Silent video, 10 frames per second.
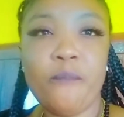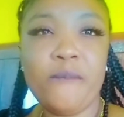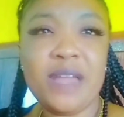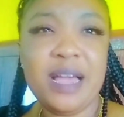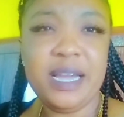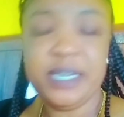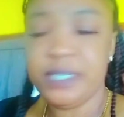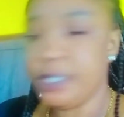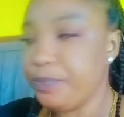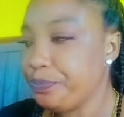
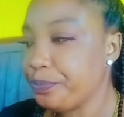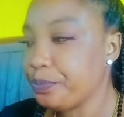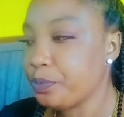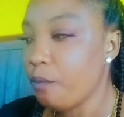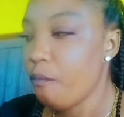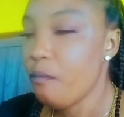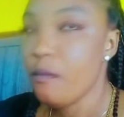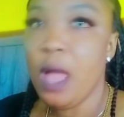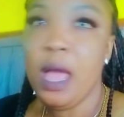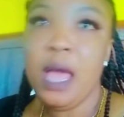Guys,
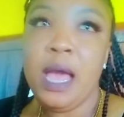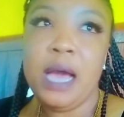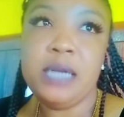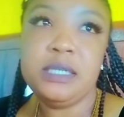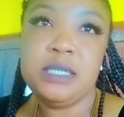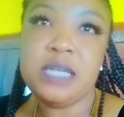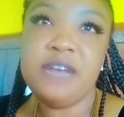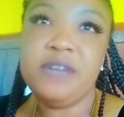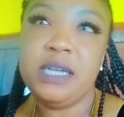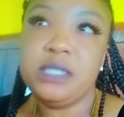and it doesn't
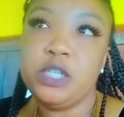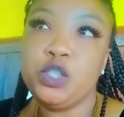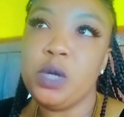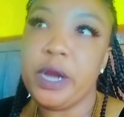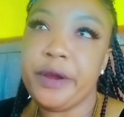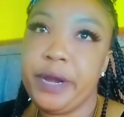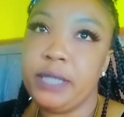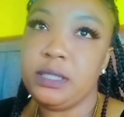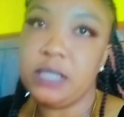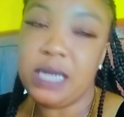have a lot of sugar in it,
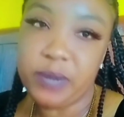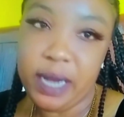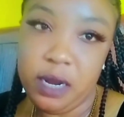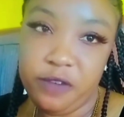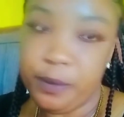so that's what I love about it